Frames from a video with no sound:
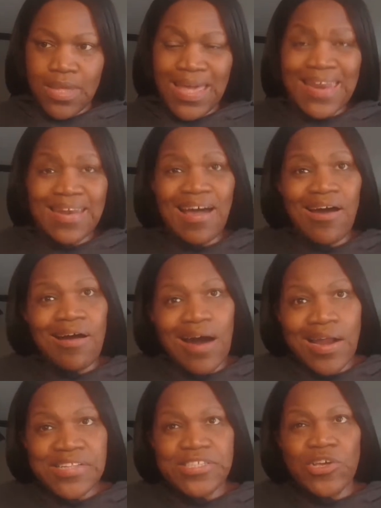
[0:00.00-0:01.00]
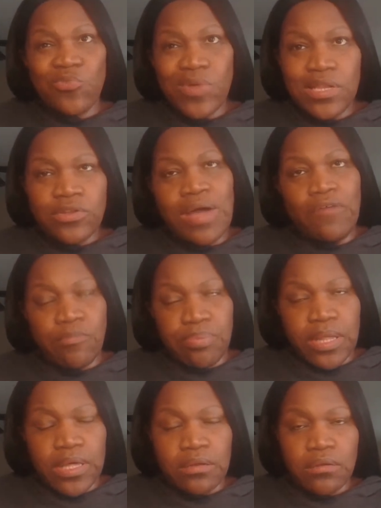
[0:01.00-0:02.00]
And in all honesty, you really do have a
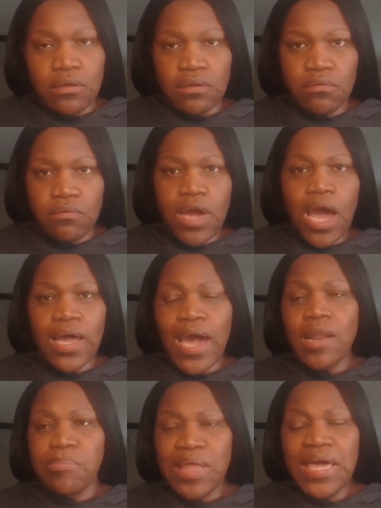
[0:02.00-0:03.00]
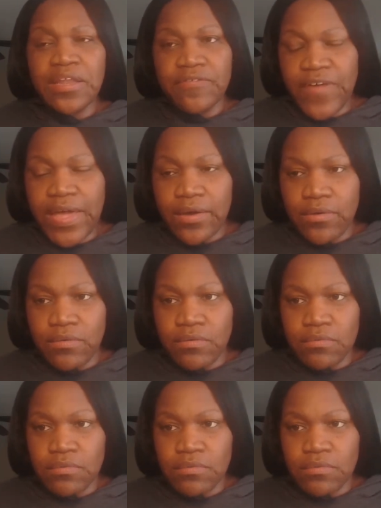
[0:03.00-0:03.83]
plan. You kind of got a plan to fail.